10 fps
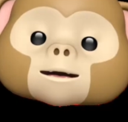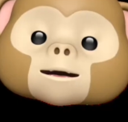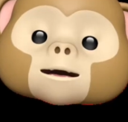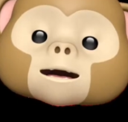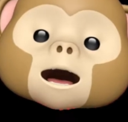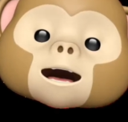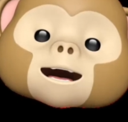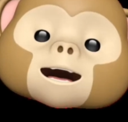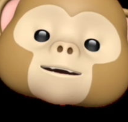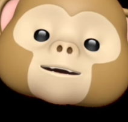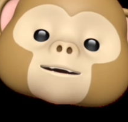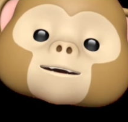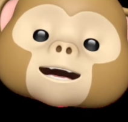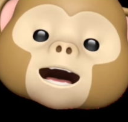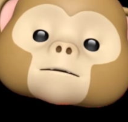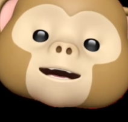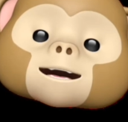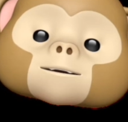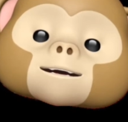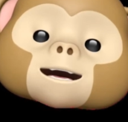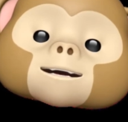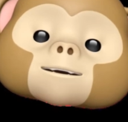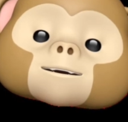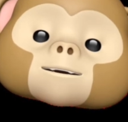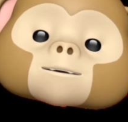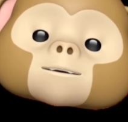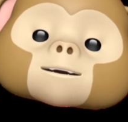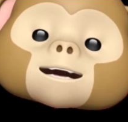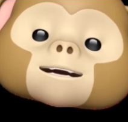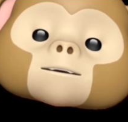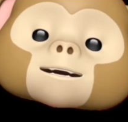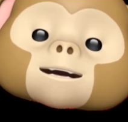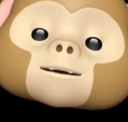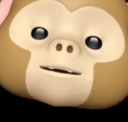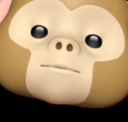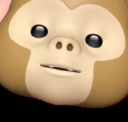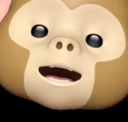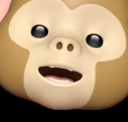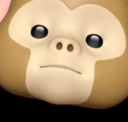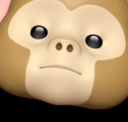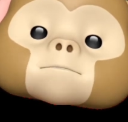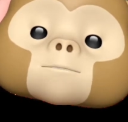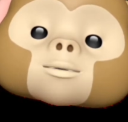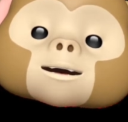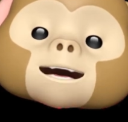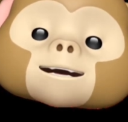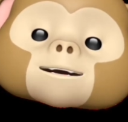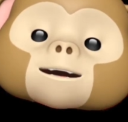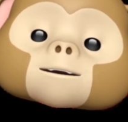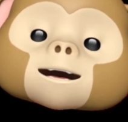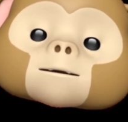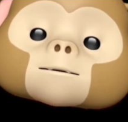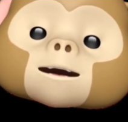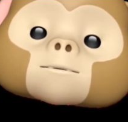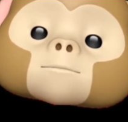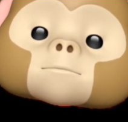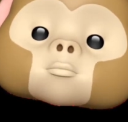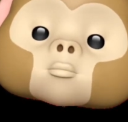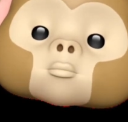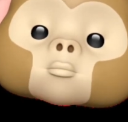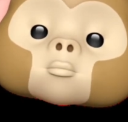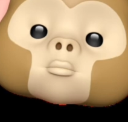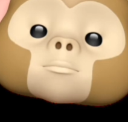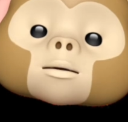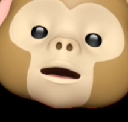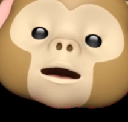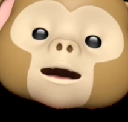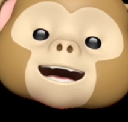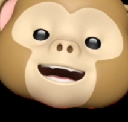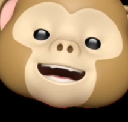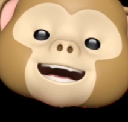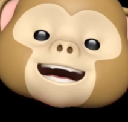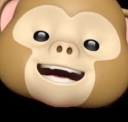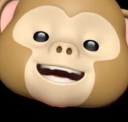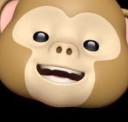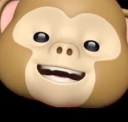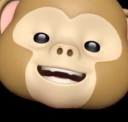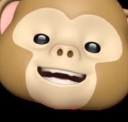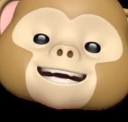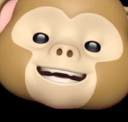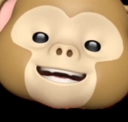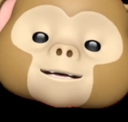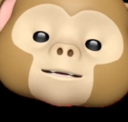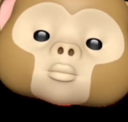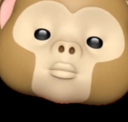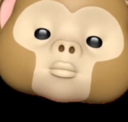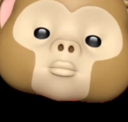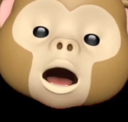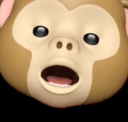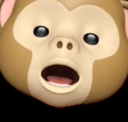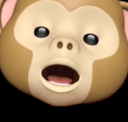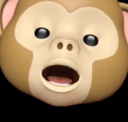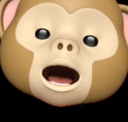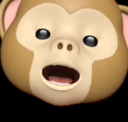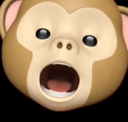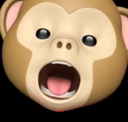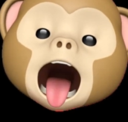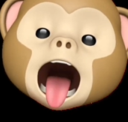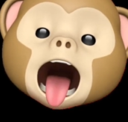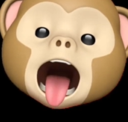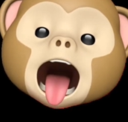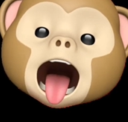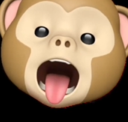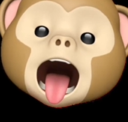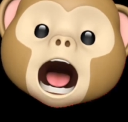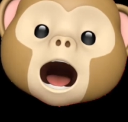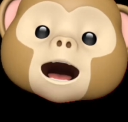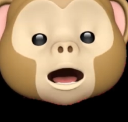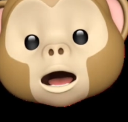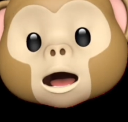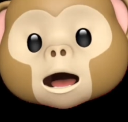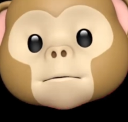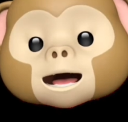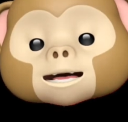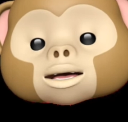All right, guys, stop monkeying around. Like this video, subscribe, do all that stuff, hit that bell. Hey, look at those lips. Hey! Alright, peace.